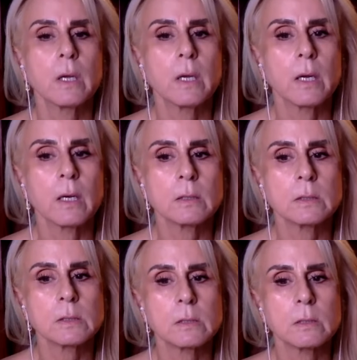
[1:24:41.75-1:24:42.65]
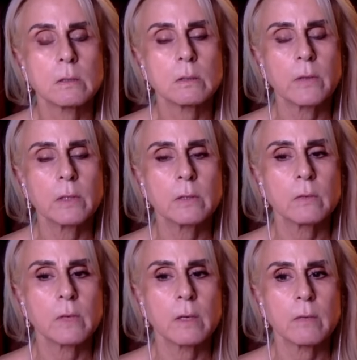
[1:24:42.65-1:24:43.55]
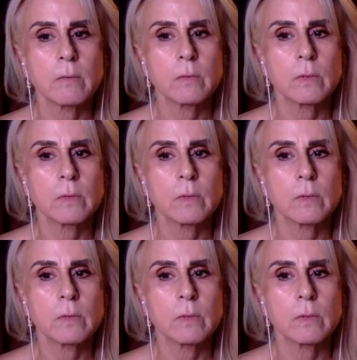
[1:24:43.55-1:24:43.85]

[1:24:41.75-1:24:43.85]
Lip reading: And I think the